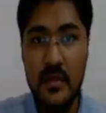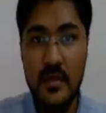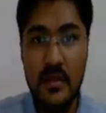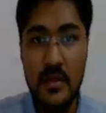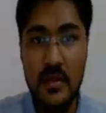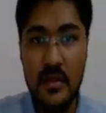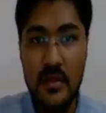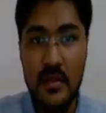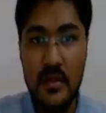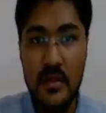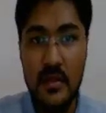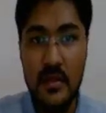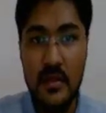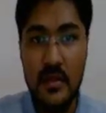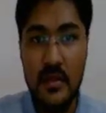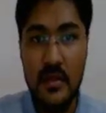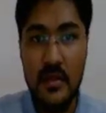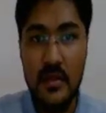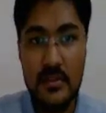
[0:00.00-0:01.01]

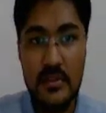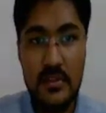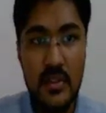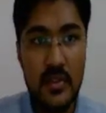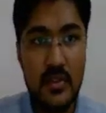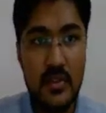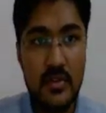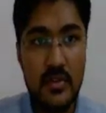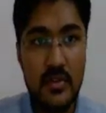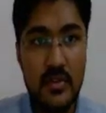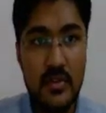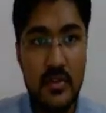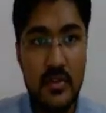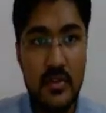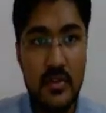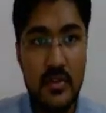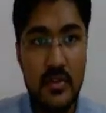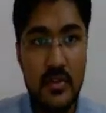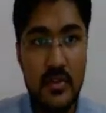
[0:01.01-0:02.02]
So gram atoms
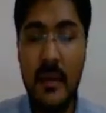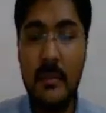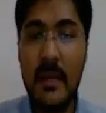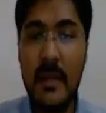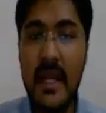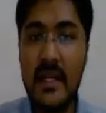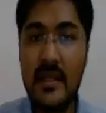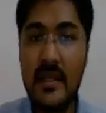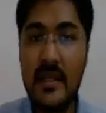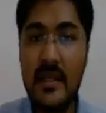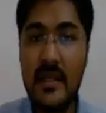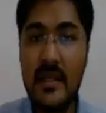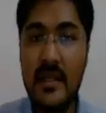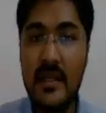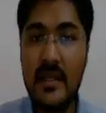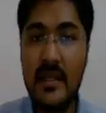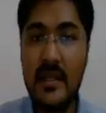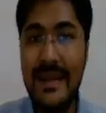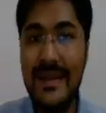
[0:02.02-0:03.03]
of
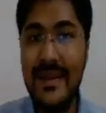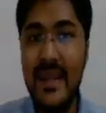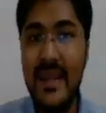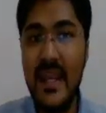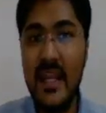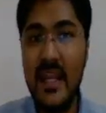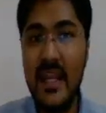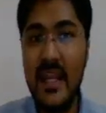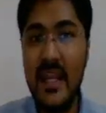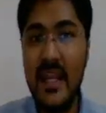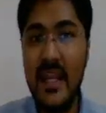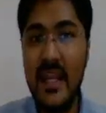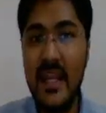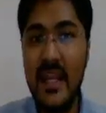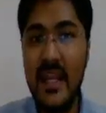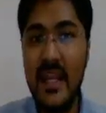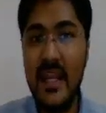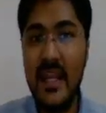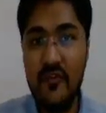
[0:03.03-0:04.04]

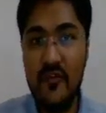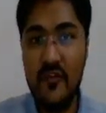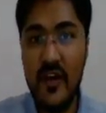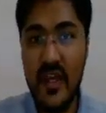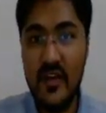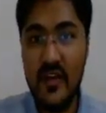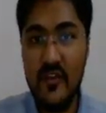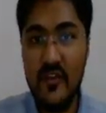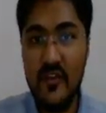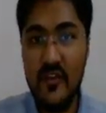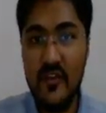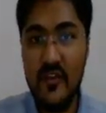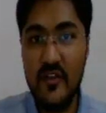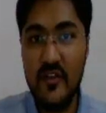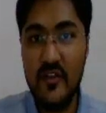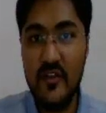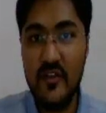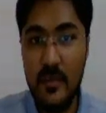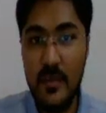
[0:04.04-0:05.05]
88.75 will be
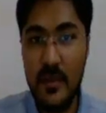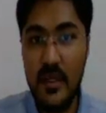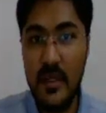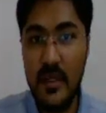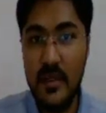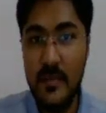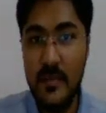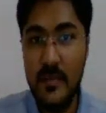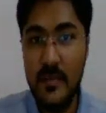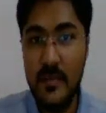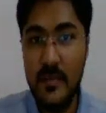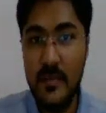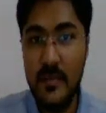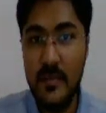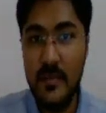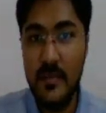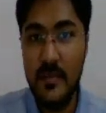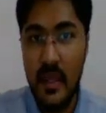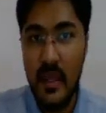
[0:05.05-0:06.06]

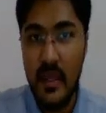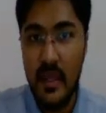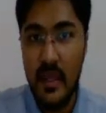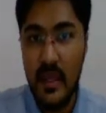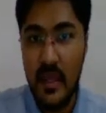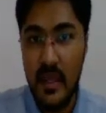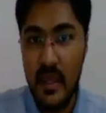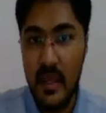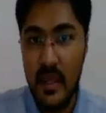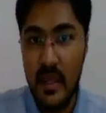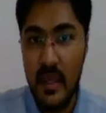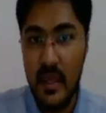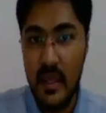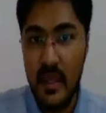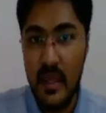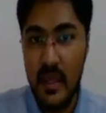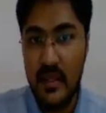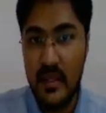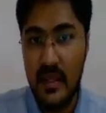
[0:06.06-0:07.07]

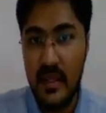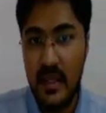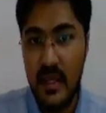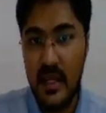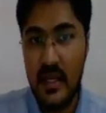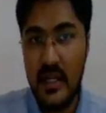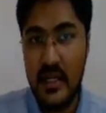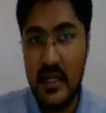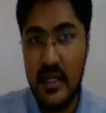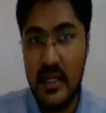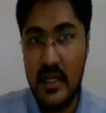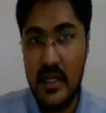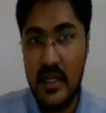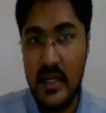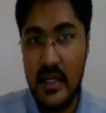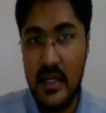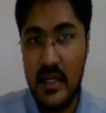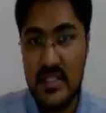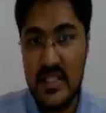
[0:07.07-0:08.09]

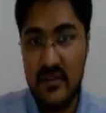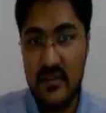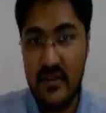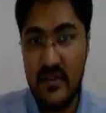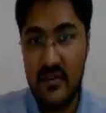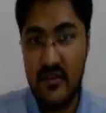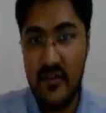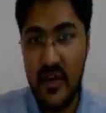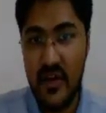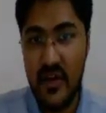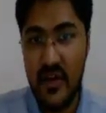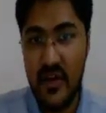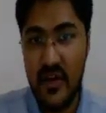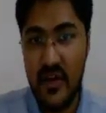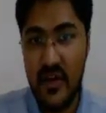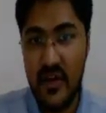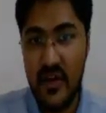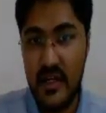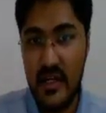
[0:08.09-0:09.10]
88.75
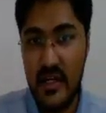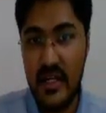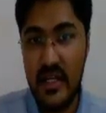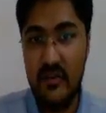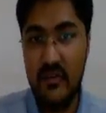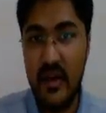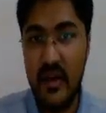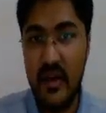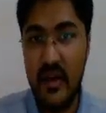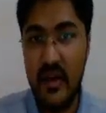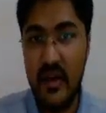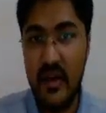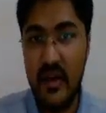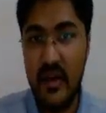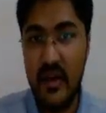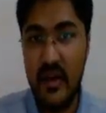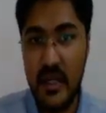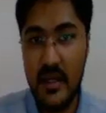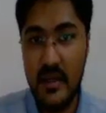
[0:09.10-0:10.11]
divided by
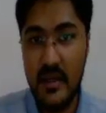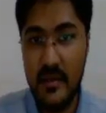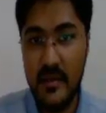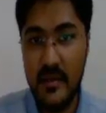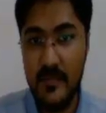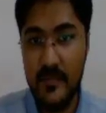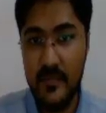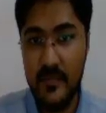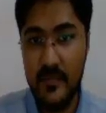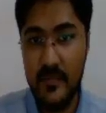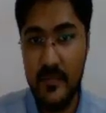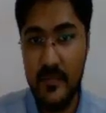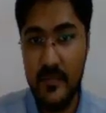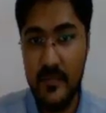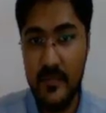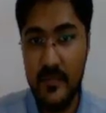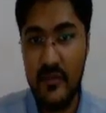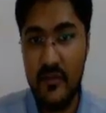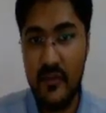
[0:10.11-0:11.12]

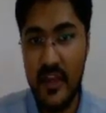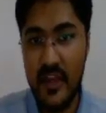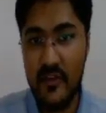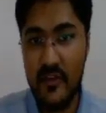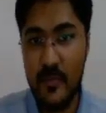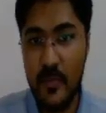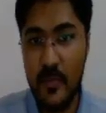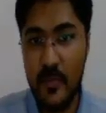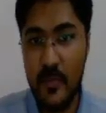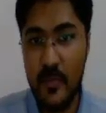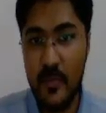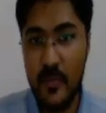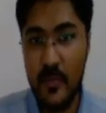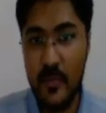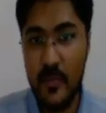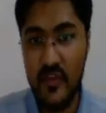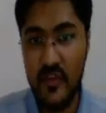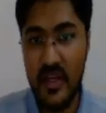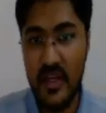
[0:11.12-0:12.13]
35.5,
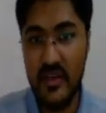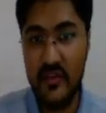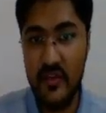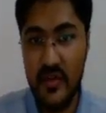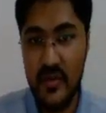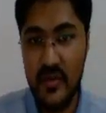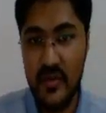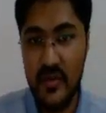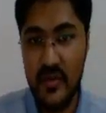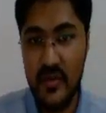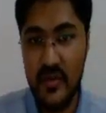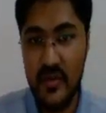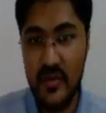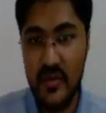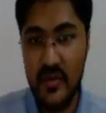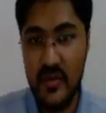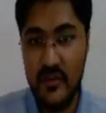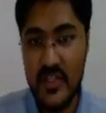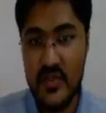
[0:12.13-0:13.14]
and which will come
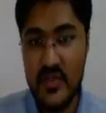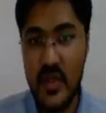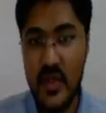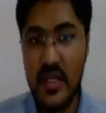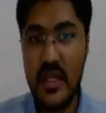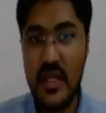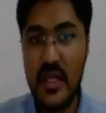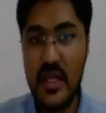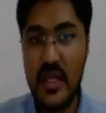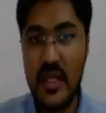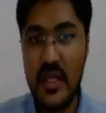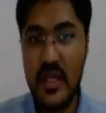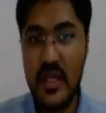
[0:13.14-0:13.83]
down to be